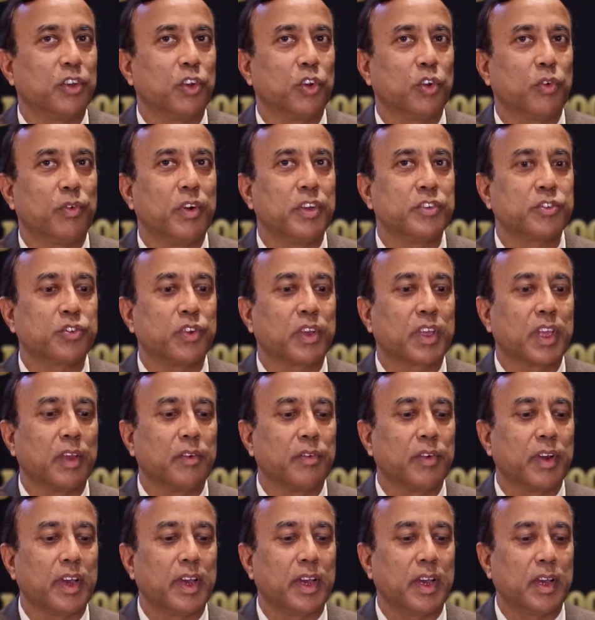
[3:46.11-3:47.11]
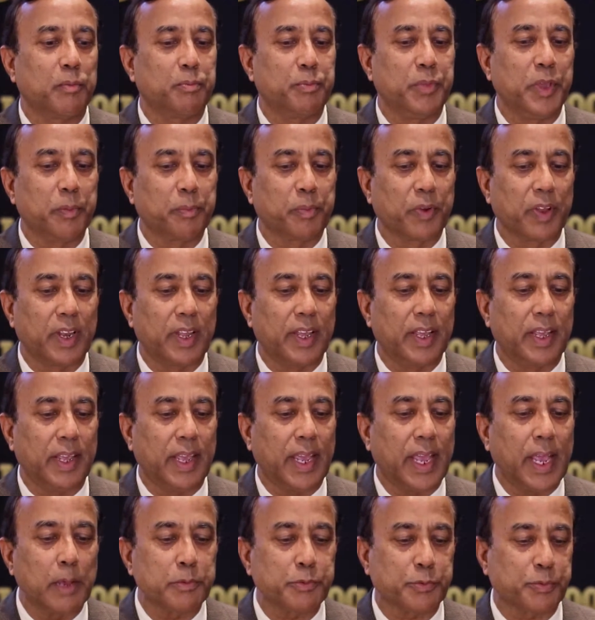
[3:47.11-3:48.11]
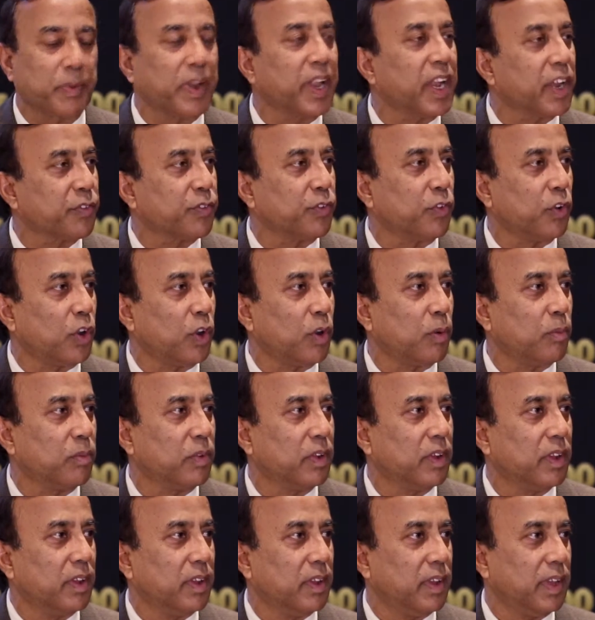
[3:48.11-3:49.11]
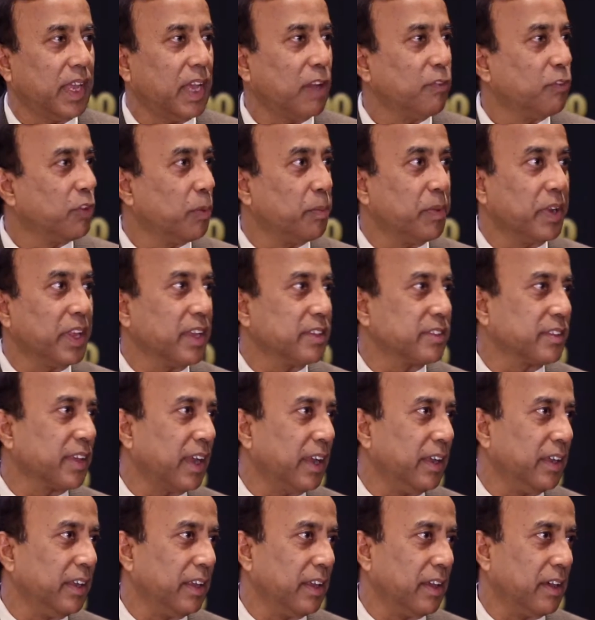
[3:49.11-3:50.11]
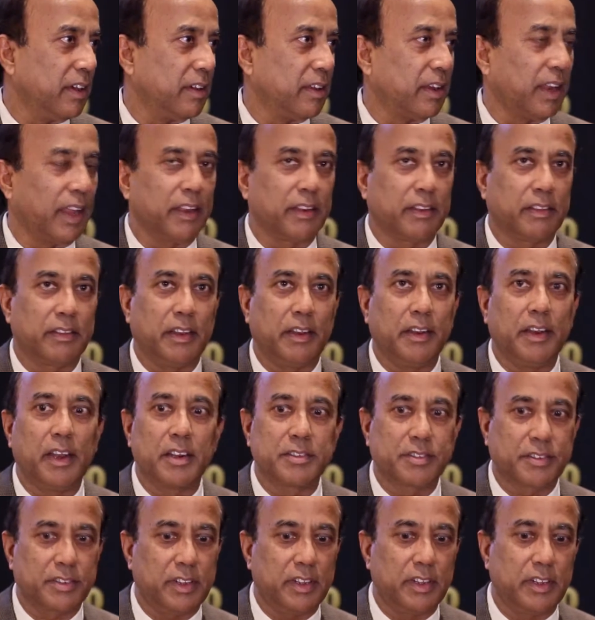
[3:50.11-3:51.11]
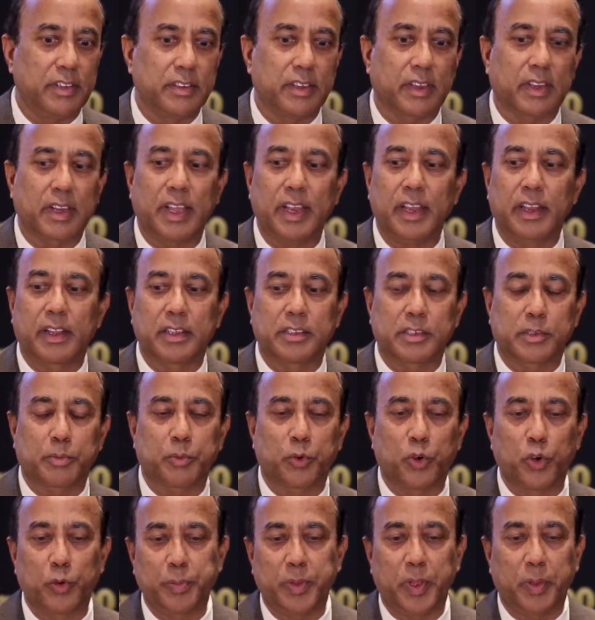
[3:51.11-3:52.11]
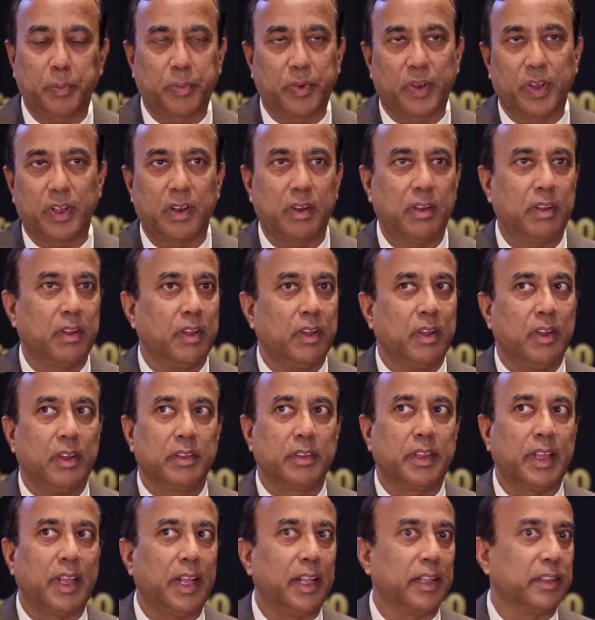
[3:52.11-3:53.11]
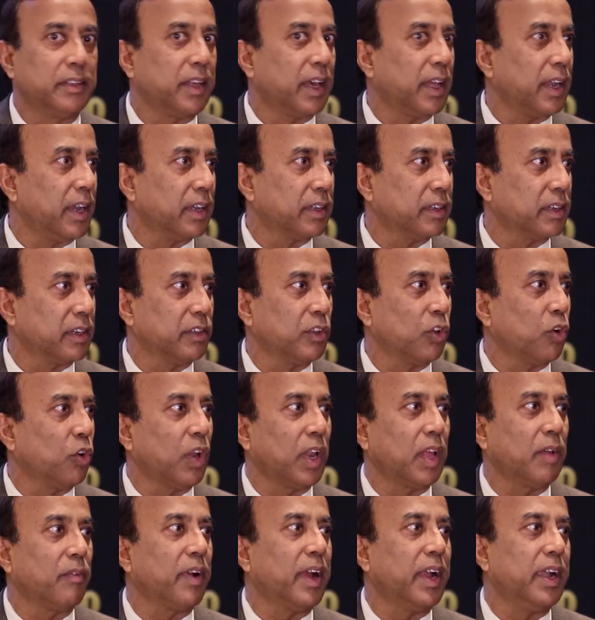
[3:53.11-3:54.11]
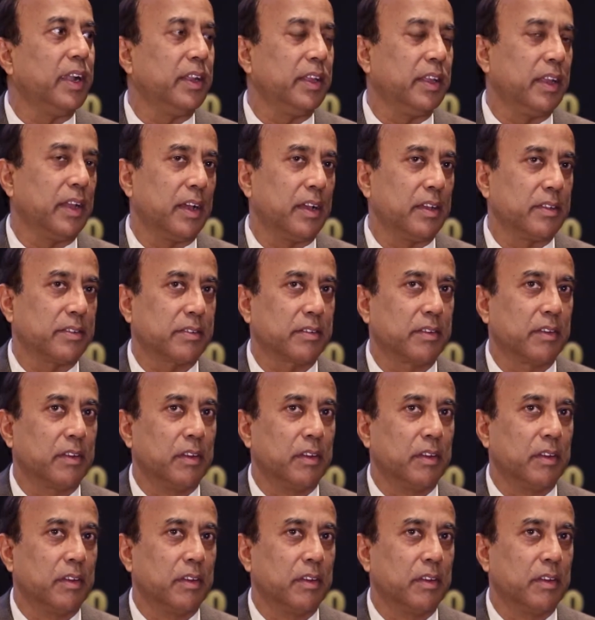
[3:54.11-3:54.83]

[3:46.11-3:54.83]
You know, once you give people a apps platform, everybody has an idea, right? The nurses, the clerical support people, the health director, they all have ideas.